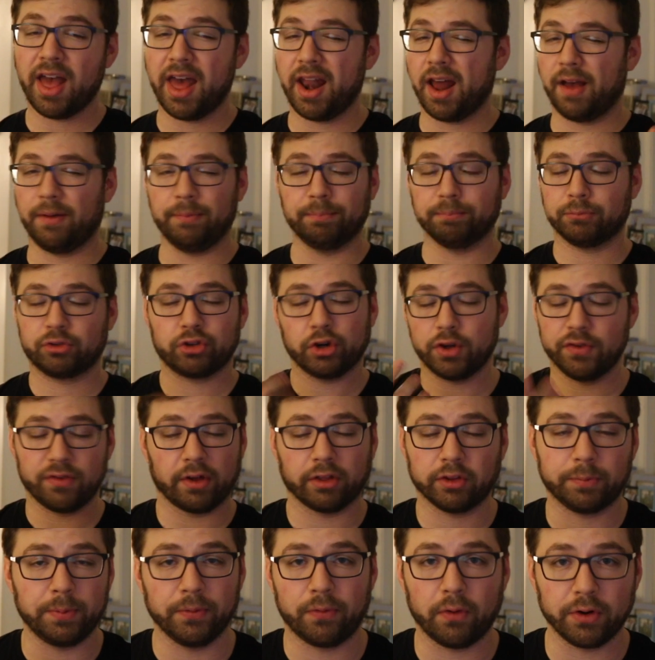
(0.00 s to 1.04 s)
And I'm sure you've
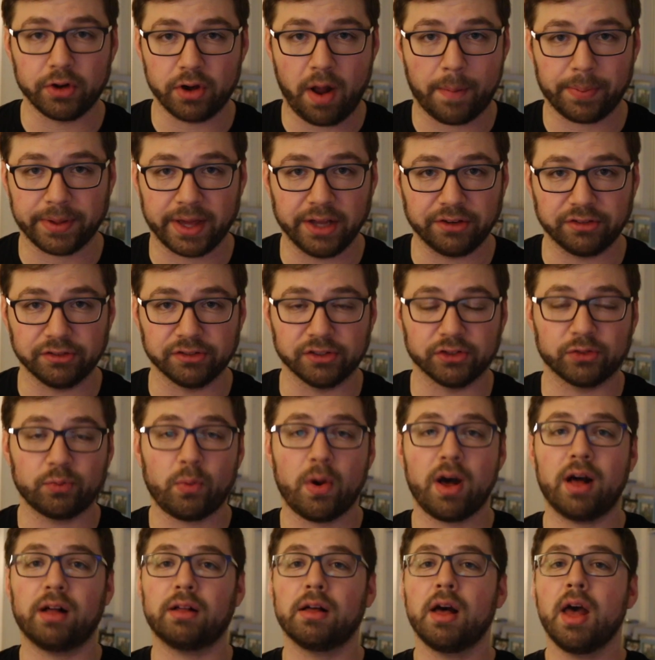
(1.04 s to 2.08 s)
done this before in your applications as
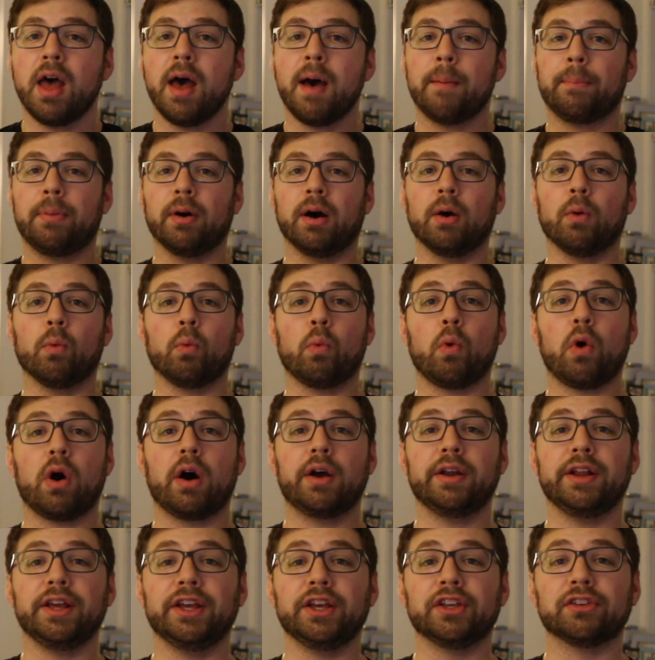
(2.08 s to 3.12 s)
well, but
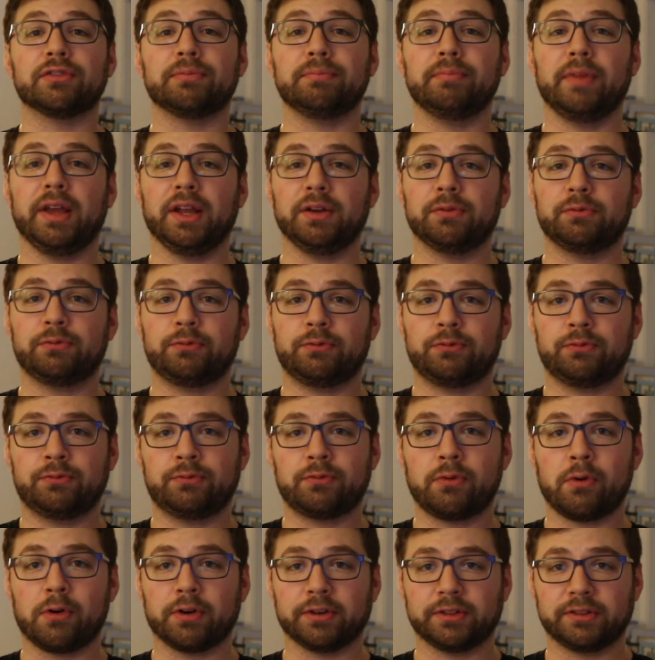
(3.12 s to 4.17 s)
one is made
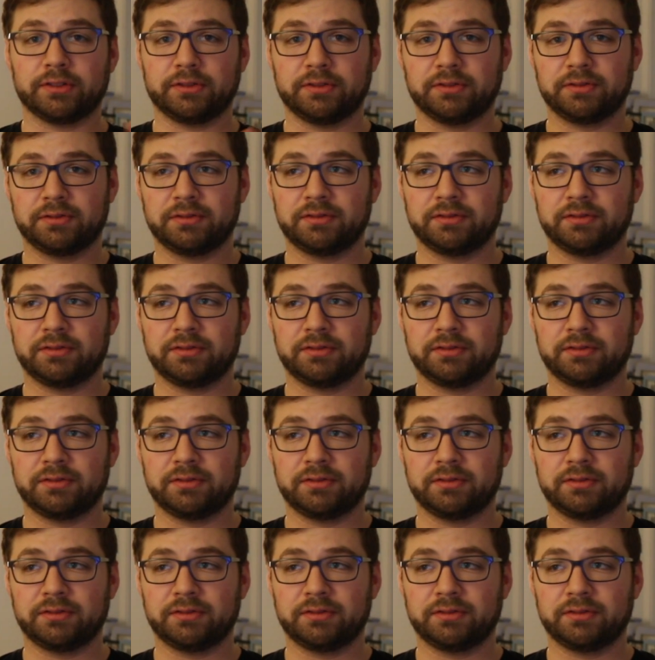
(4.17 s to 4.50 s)
for